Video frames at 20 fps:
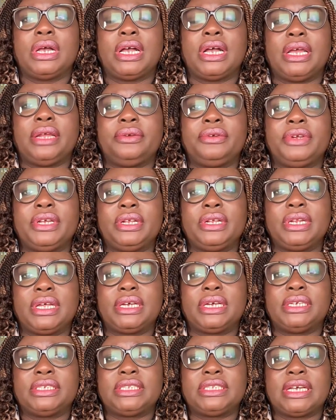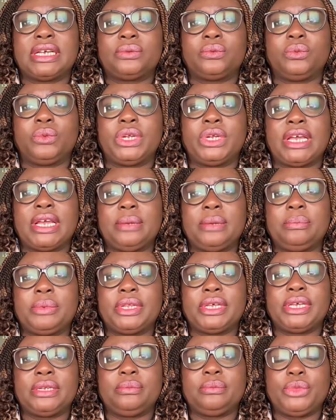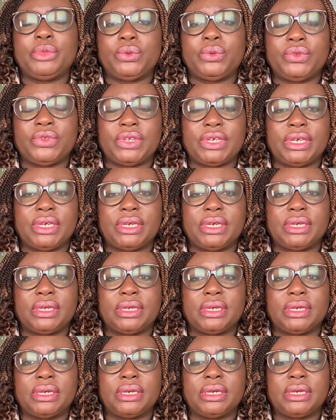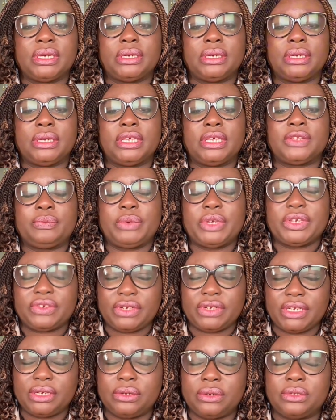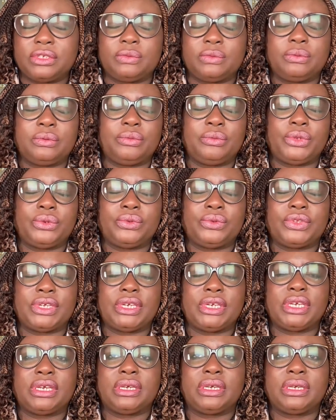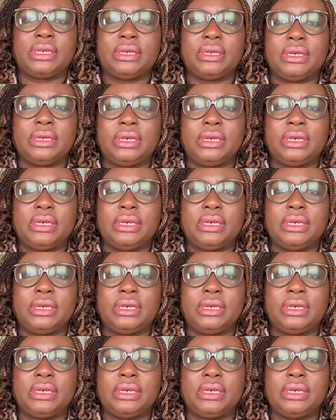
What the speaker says: I realized that when I played music, especially gospel music,